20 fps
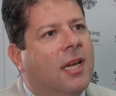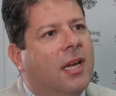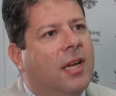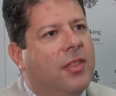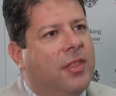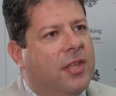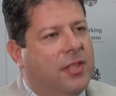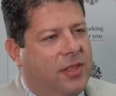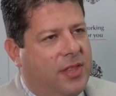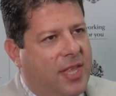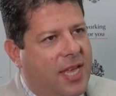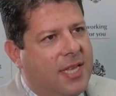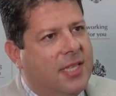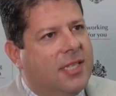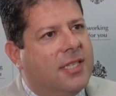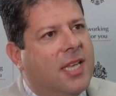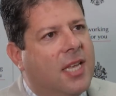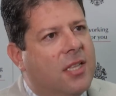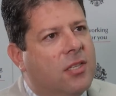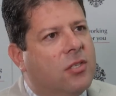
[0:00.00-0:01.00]
uh, that
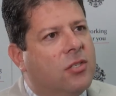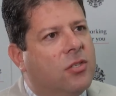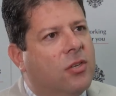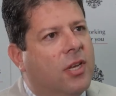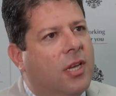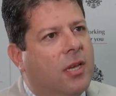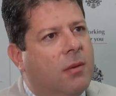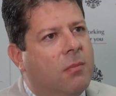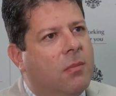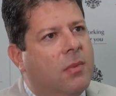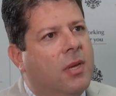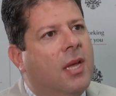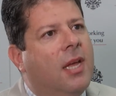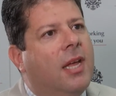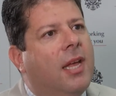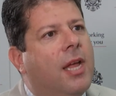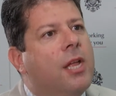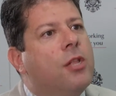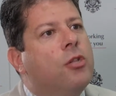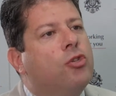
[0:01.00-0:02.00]
they'd sent to him
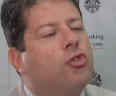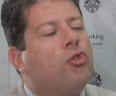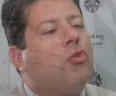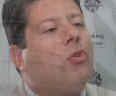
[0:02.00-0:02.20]
in